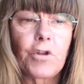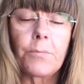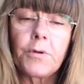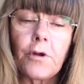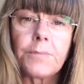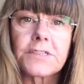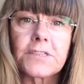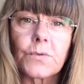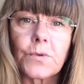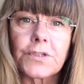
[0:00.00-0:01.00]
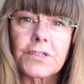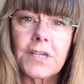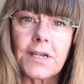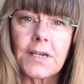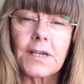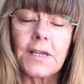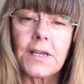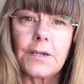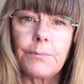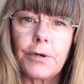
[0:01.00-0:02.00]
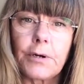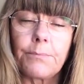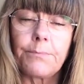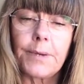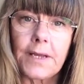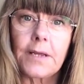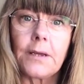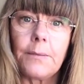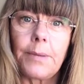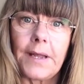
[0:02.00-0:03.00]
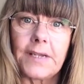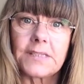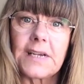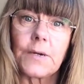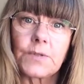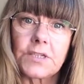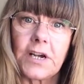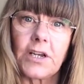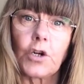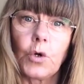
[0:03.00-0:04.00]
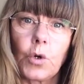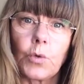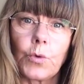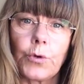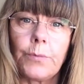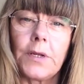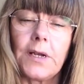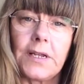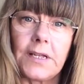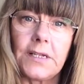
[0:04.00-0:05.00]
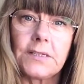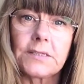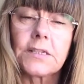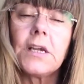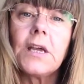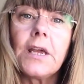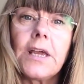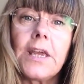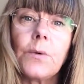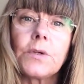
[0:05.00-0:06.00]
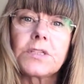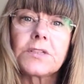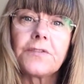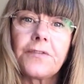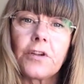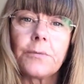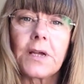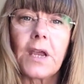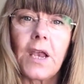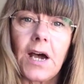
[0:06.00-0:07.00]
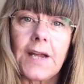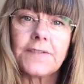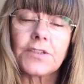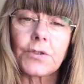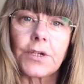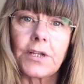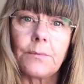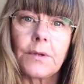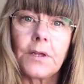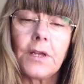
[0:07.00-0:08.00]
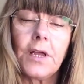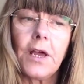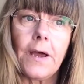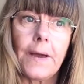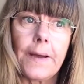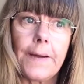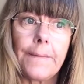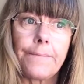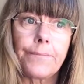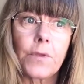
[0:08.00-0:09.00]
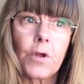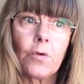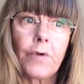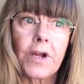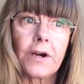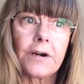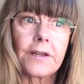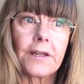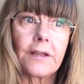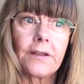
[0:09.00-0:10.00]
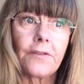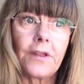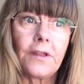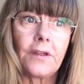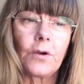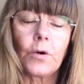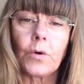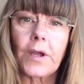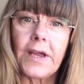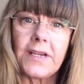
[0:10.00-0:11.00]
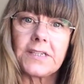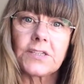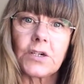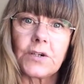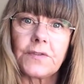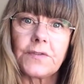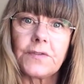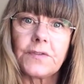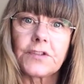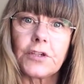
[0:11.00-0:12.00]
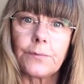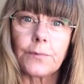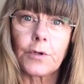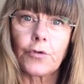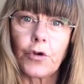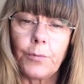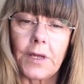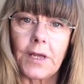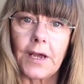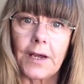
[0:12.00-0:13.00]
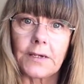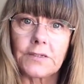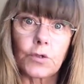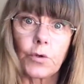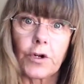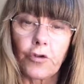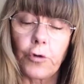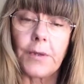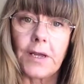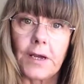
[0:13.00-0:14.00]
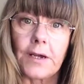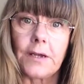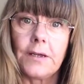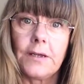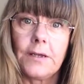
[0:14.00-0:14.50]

Tommy Robinson was standing in a public place outside a courtroom in Leeds. He was filming a live stream um, regarding the court case of some grooming gangs or a grooming gang